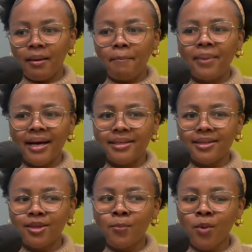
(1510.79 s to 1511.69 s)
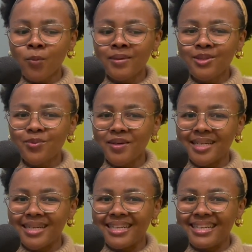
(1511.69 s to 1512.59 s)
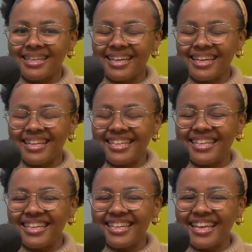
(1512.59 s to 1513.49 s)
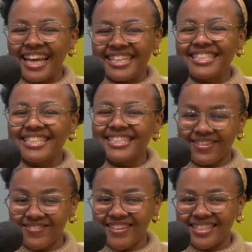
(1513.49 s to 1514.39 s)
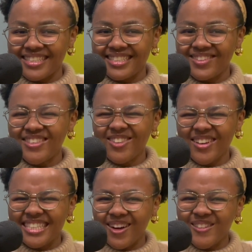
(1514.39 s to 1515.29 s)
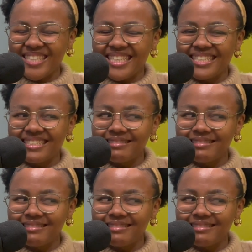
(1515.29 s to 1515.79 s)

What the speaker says: But the moment we're in discomfort, we start doubting.